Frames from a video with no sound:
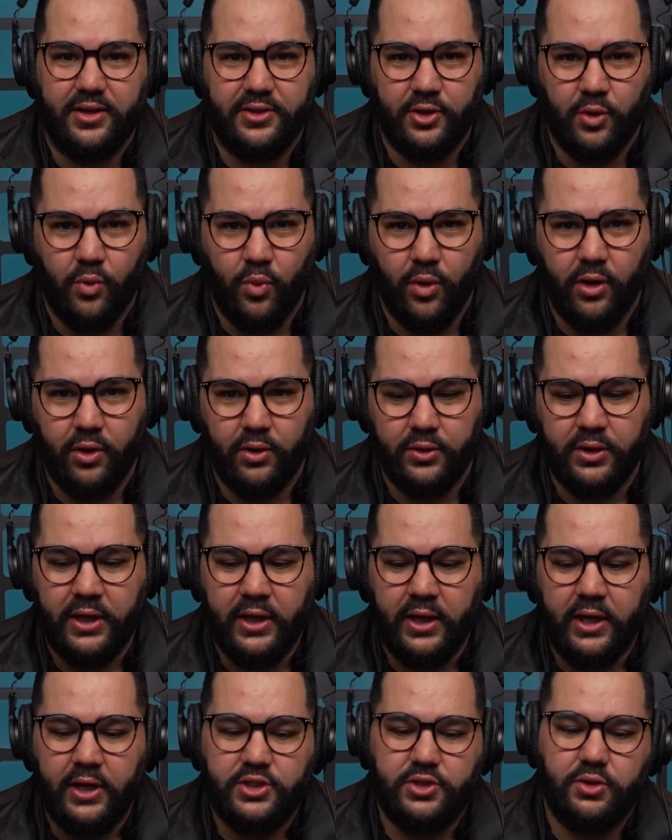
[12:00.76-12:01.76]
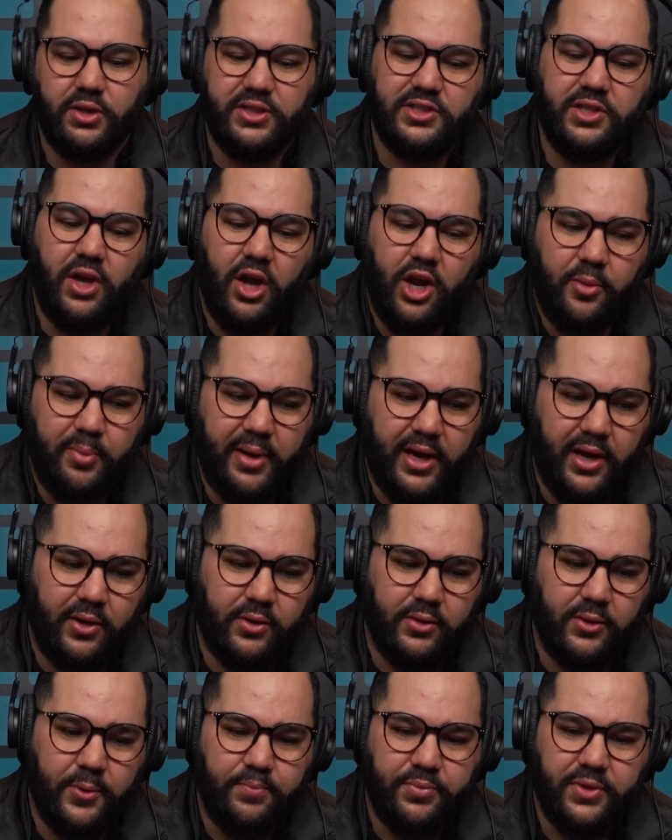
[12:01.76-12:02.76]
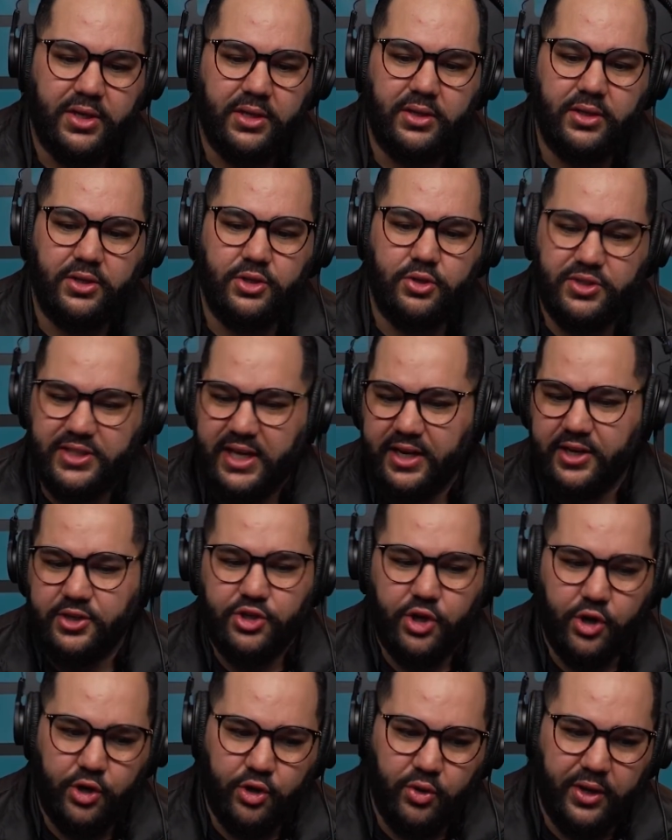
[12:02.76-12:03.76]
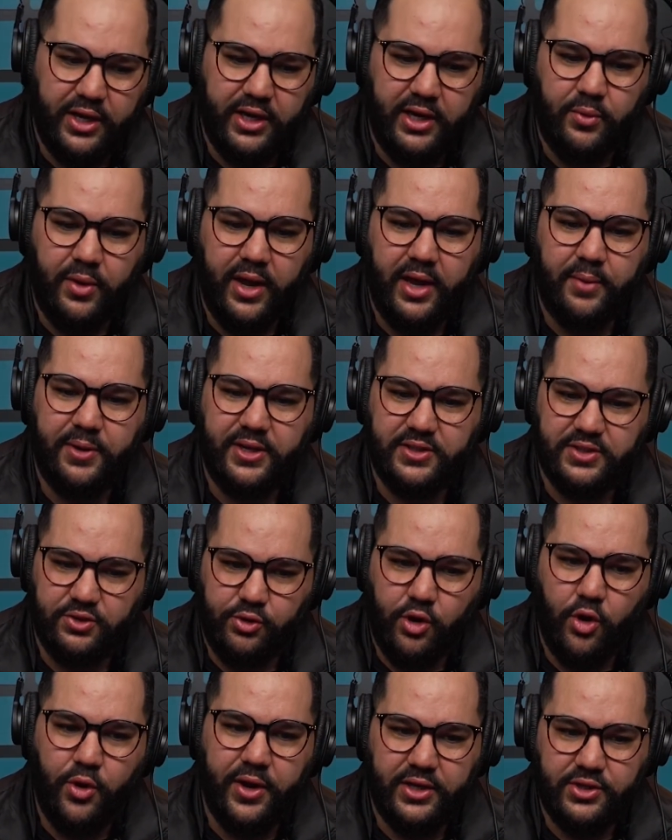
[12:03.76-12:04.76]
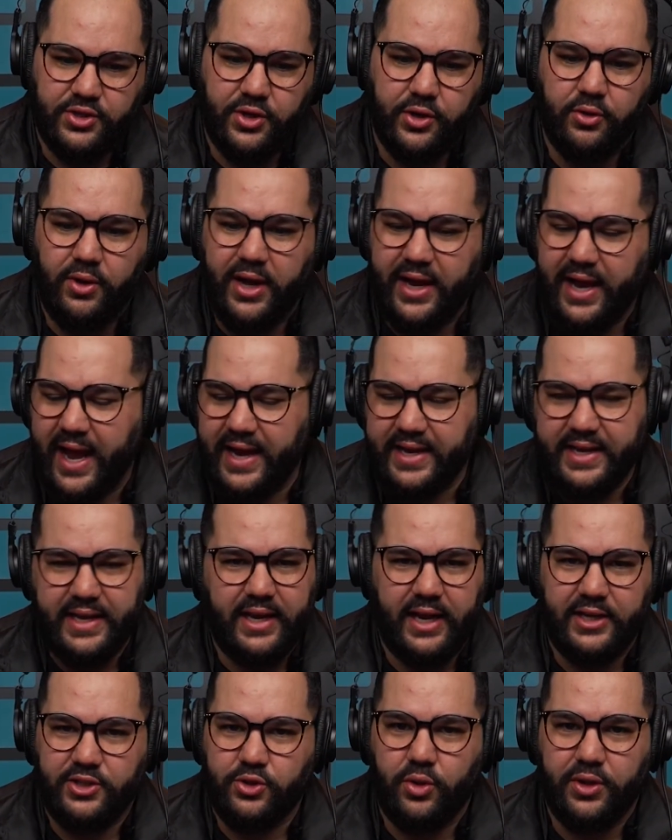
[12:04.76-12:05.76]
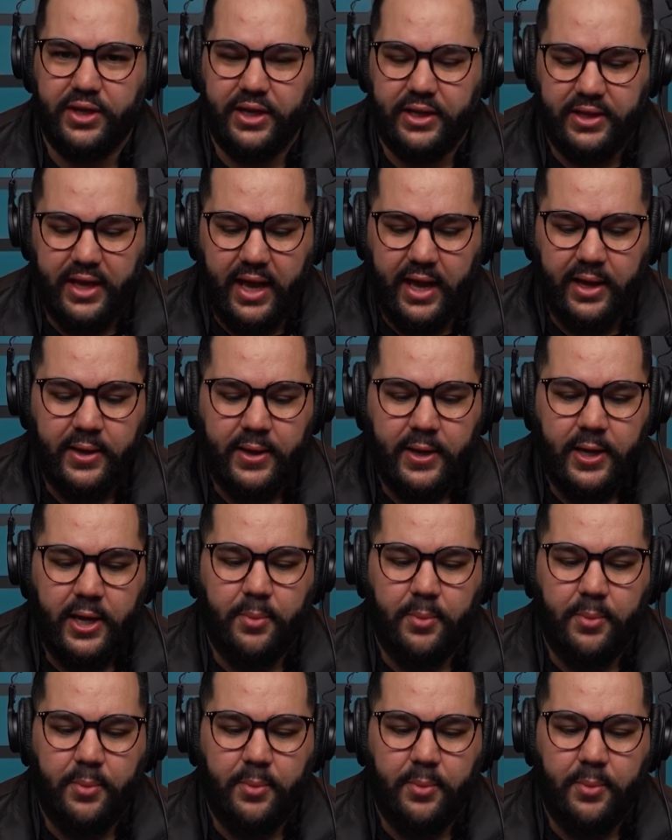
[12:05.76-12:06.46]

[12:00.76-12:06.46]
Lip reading: in the world. So let's talk about, you said internal anyway, because growing internal, I get it. I totally get that.